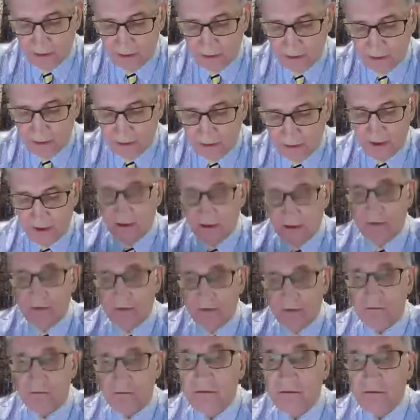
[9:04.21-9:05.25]
be
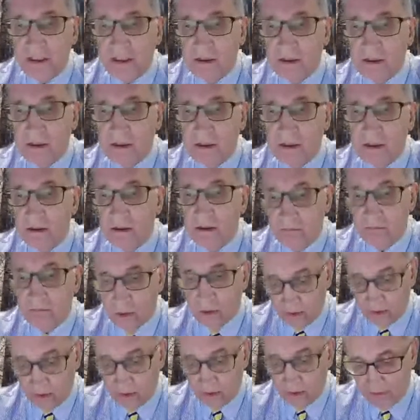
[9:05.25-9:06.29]
15
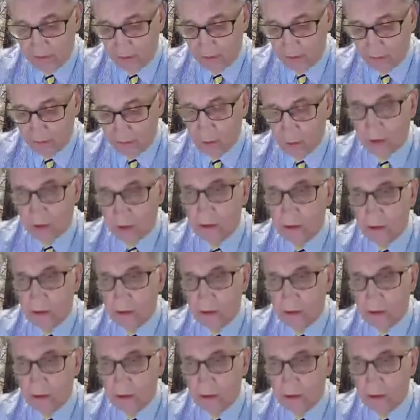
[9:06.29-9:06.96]
or even more.